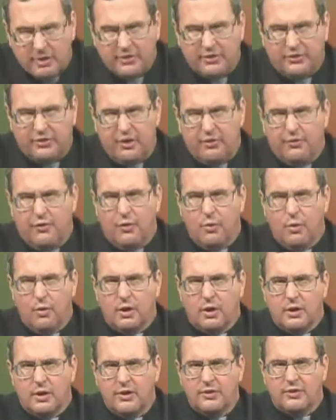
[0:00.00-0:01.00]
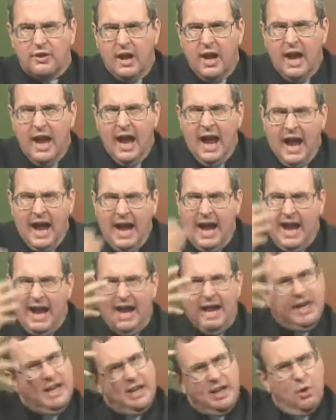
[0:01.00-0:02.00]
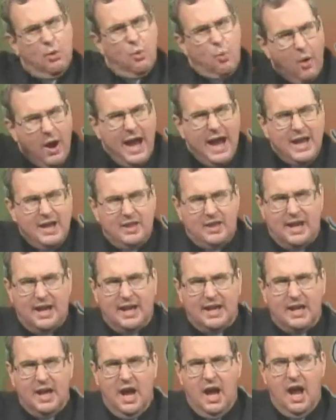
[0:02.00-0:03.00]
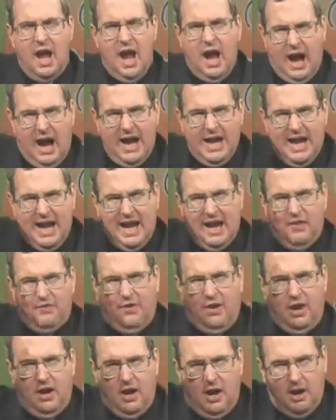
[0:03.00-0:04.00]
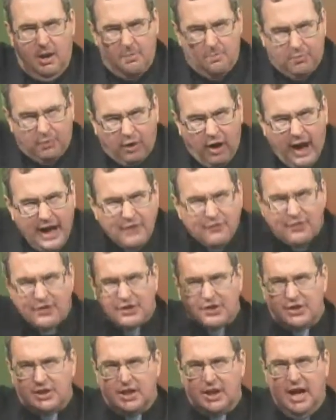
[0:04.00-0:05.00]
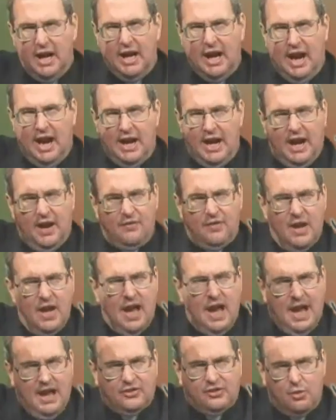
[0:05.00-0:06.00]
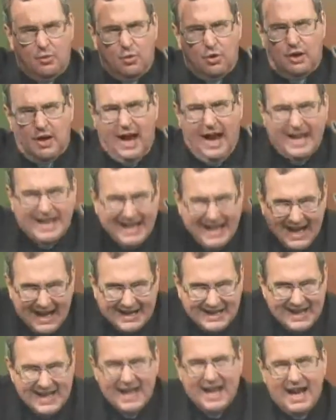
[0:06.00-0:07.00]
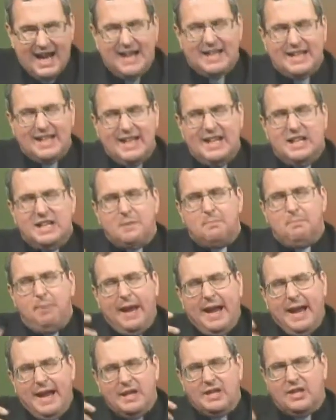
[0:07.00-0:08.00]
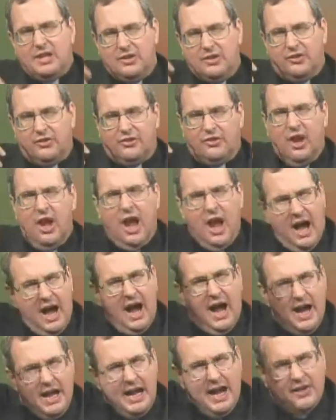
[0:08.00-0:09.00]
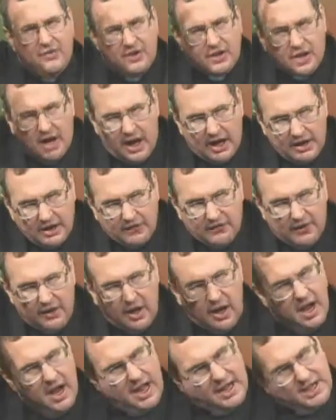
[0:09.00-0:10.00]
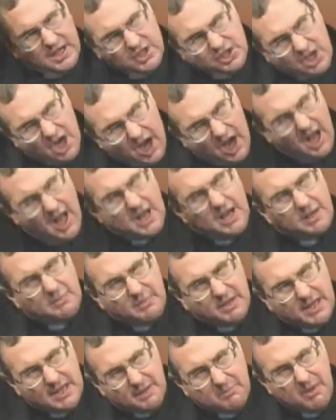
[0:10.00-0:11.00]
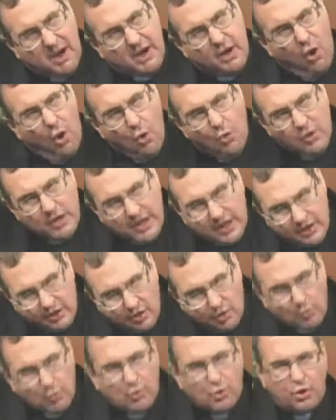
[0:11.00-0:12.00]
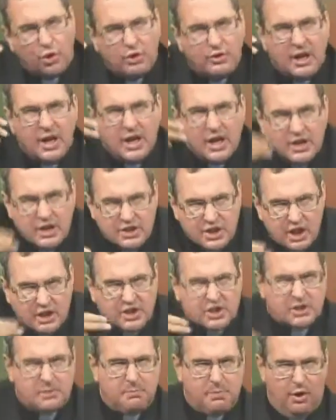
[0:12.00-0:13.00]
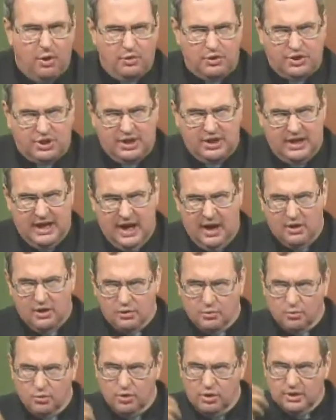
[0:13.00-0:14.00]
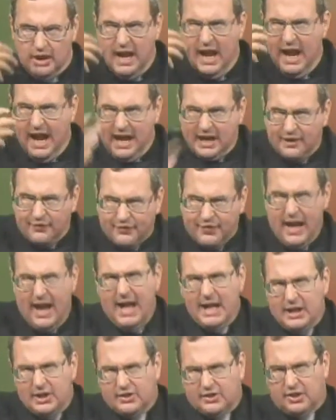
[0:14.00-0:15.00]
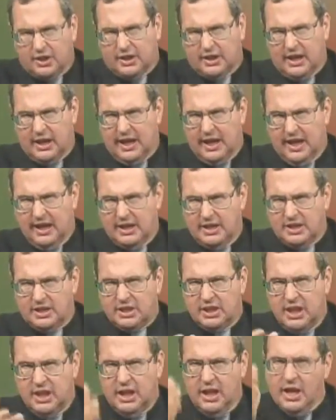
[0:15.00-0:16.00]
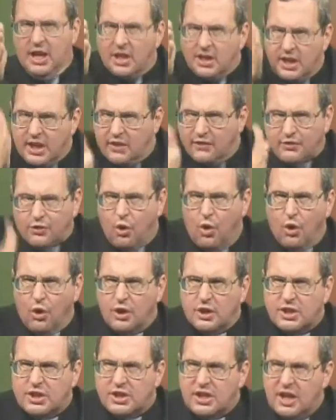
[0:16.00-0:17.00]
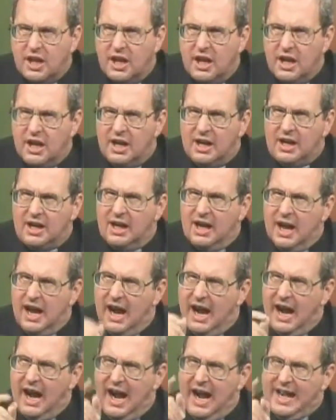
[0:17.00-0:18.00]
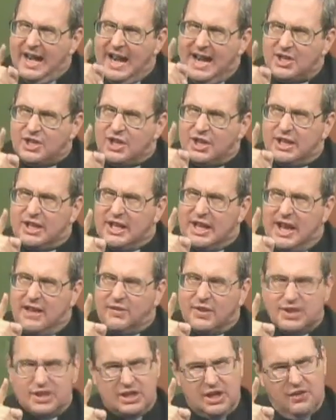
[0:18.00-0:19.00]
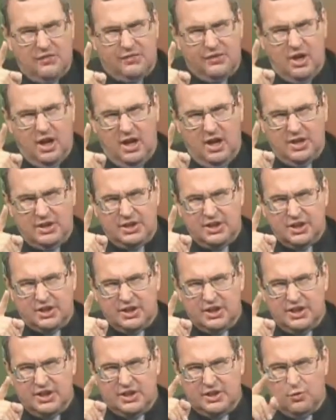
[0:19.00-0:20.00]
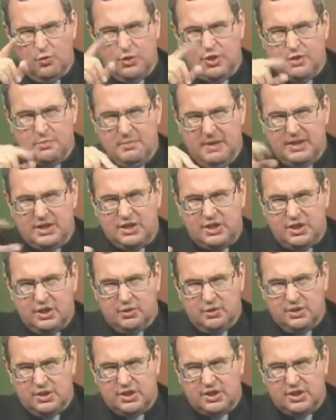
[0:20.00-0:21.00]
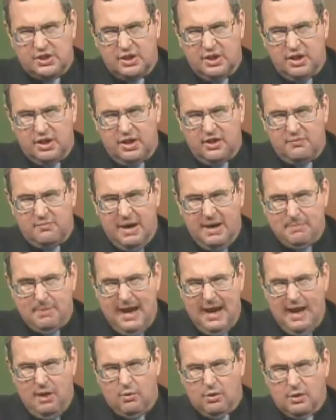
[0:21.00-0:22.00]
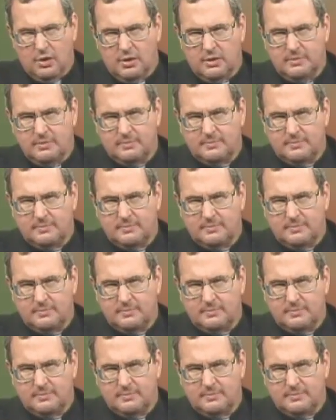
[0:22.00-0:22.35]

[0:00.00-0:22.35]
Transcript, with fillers: and my self-awareness. And in a way, then, I have a, a privacy. I, I, have, as it were, an, an, an independence. I have a kind of a, an autonomy in my own inner world juxtaposed to the outer world. And if that is the case, then, of course, I actually can have a self-consciousness which makes use of my power.